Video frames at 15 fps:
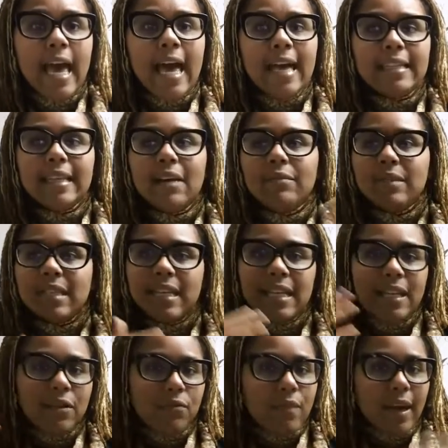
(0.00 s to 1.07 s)
as I was
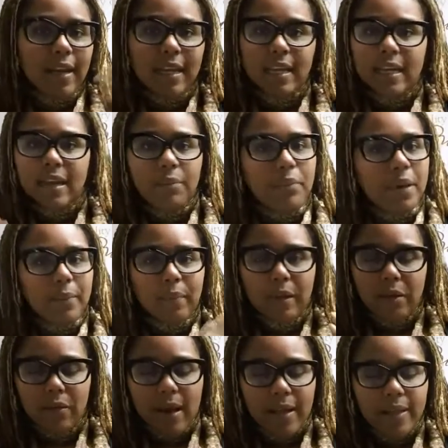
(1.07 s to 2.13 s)
getting ready and bumping
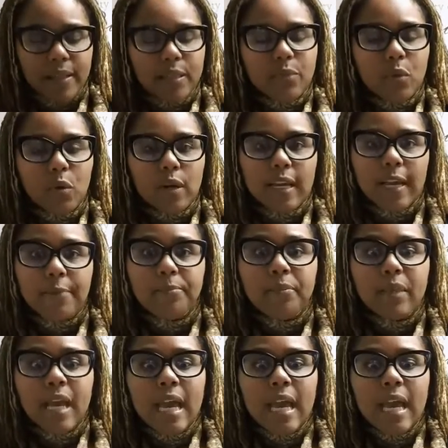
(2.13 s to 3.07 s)
around this morning.